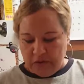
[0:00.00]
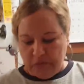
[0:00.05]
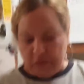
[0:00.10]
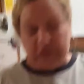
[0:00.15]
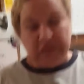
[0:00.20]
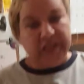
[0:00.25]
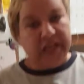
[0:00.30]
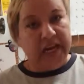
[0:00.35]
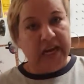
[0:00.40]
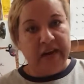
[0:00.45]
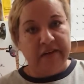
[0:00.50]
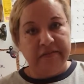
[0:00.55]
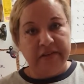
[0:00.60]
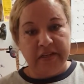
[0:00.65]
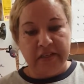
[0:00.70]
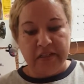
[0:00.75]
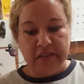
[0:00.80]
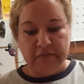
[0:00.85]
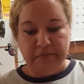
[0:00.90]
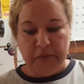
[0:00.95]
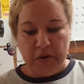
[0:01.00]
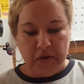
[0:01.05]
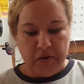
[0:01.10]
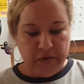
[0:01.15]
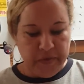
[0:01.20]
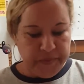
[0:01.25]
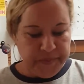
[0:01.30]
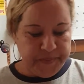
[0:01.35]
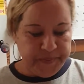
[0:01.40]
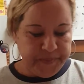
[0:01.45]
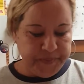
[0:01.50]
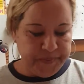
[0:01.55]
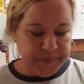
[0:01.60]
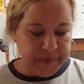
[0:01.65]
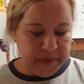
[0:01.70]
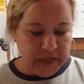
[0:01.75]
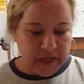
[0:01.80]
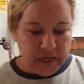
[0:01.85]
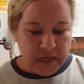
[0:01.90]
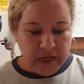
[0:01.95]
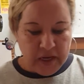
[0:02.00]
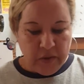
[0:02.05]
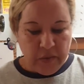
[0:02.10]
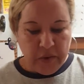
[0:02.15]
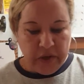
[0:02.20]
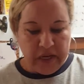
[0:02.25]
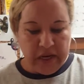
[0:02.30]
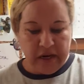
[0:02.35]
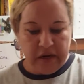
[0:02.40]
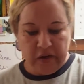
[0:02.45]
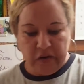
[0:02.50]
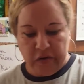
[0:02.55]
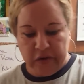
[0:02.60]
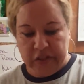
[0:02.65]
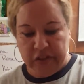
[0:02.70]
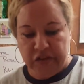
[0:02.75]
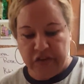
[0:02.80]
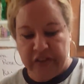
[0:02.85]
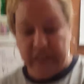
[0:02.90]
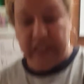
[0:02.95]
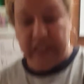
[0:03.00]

which I have in this bowl. We are going to